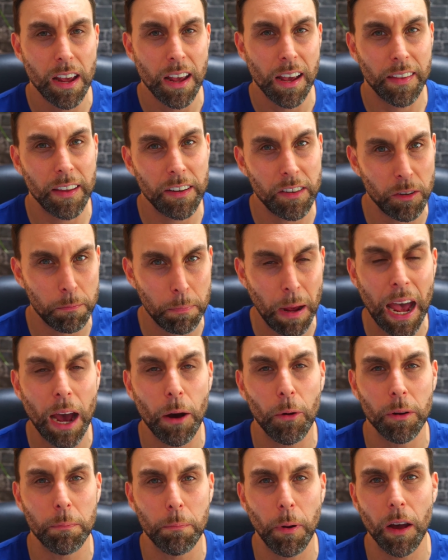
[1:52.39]
This is
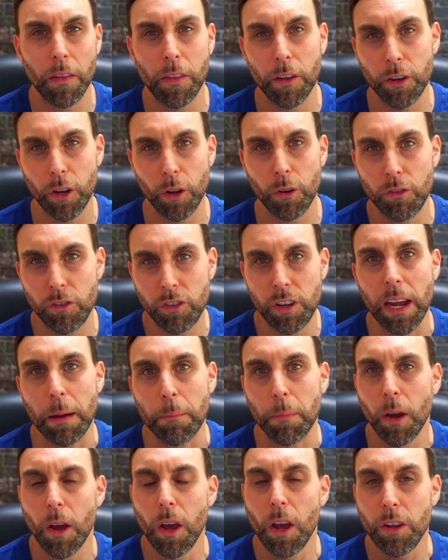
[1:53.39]
powered by the new chip.
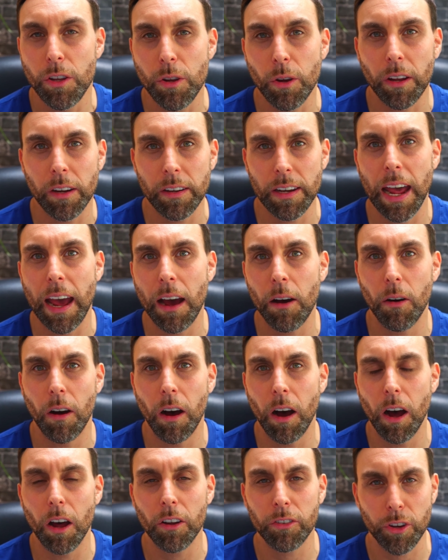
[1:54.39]
You can now
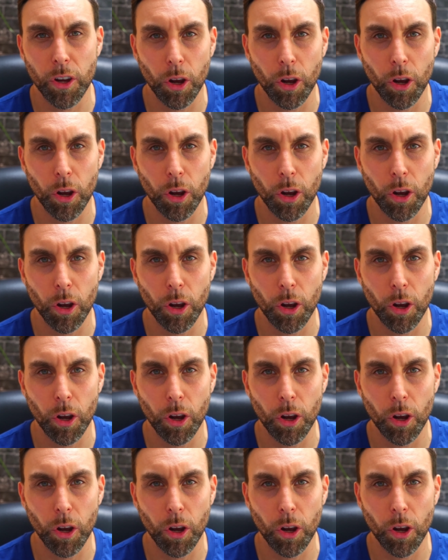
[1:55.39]
ask your